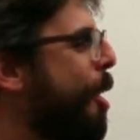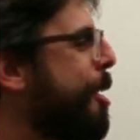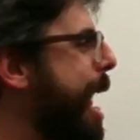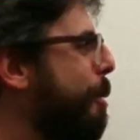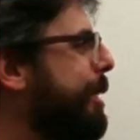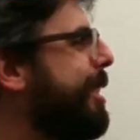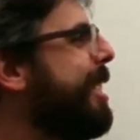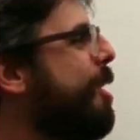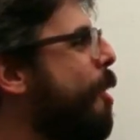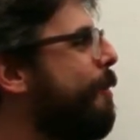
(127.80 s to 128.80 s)
Now we
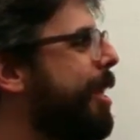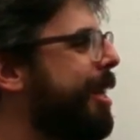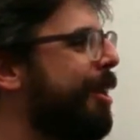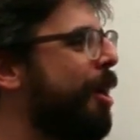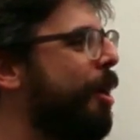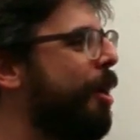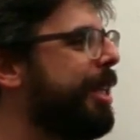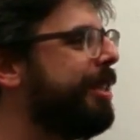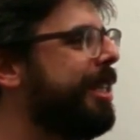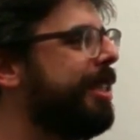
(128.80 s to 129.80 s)
see over here,
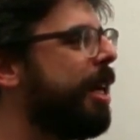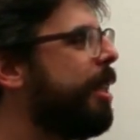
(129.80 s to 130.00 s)
this is,